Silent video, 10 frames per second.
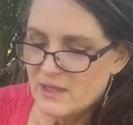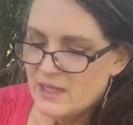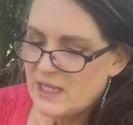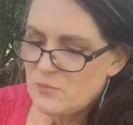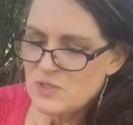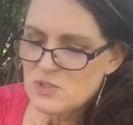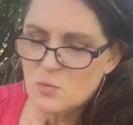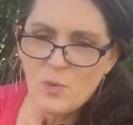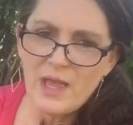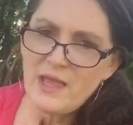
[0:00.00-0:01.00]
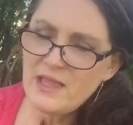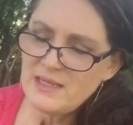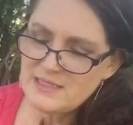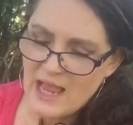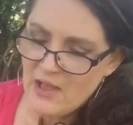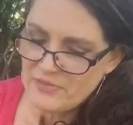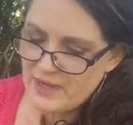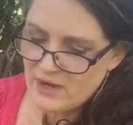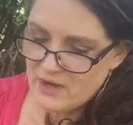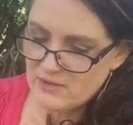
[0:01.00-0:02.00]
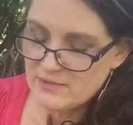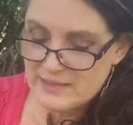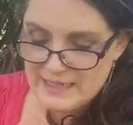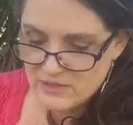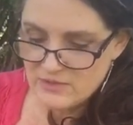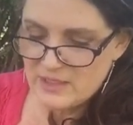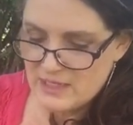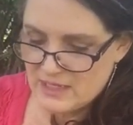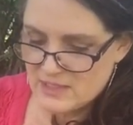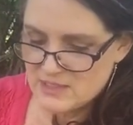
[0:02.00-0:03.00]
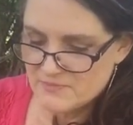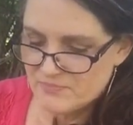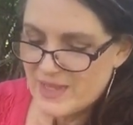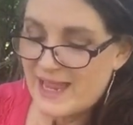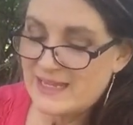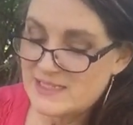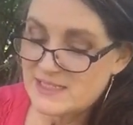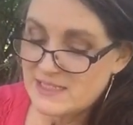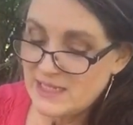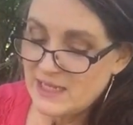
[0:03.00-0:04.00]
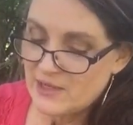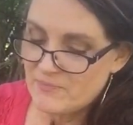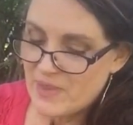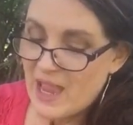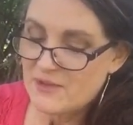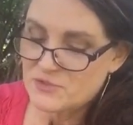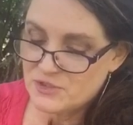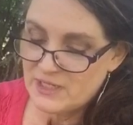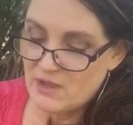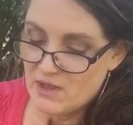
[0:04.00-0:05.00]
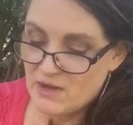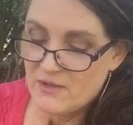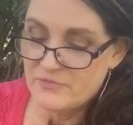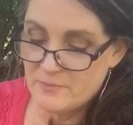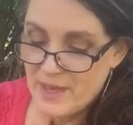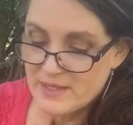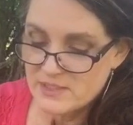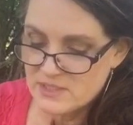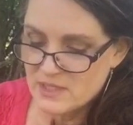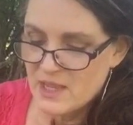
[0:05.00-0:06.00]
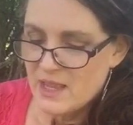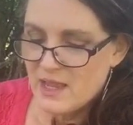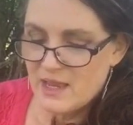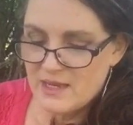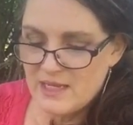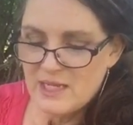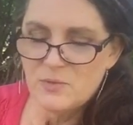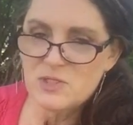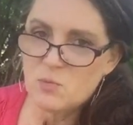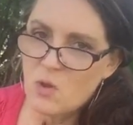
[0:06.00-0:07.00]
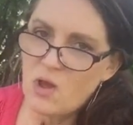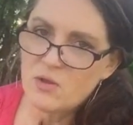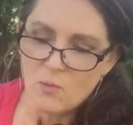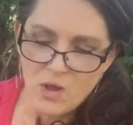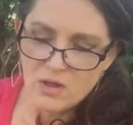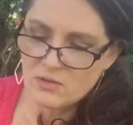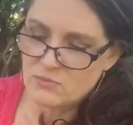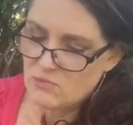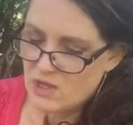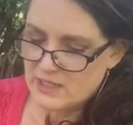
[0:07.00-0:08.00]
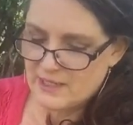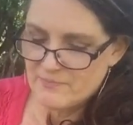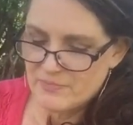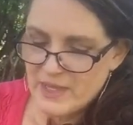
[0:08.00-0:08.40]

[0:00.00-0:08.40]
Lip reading: He was way down there near the end. I could see him after he got off the bus, and he was walking,